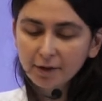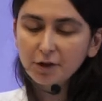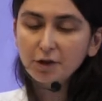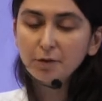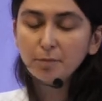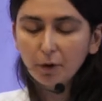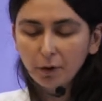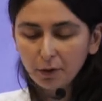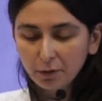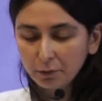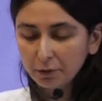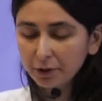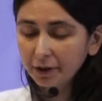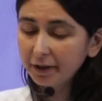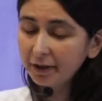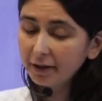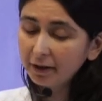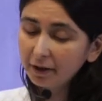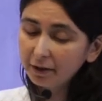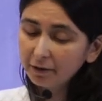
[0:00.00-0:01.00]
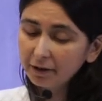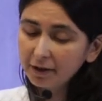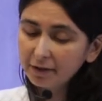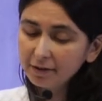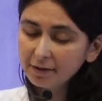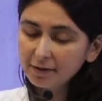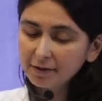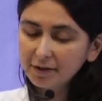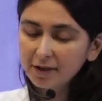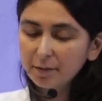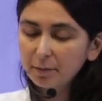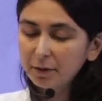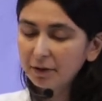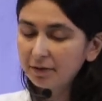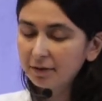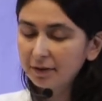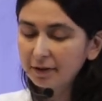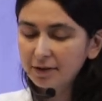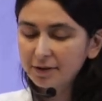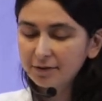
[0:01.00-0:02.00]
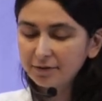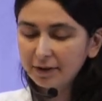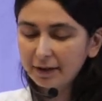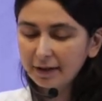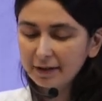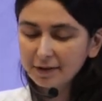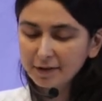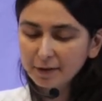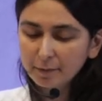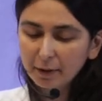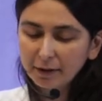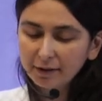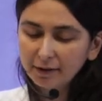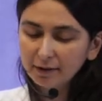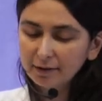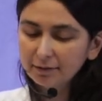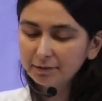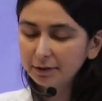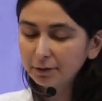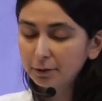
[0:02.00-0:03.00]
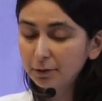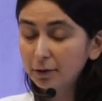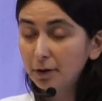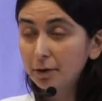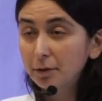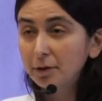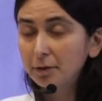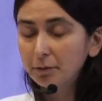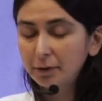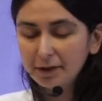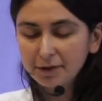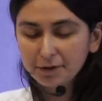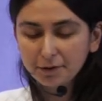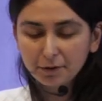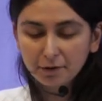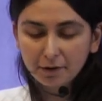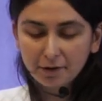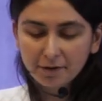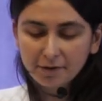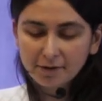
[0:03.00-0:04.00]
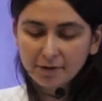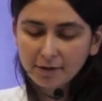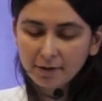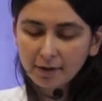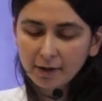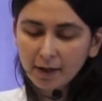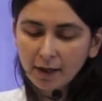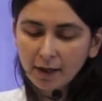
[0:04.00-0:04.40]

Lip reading: small working areas, keeping things fast by delivering to local restaurants,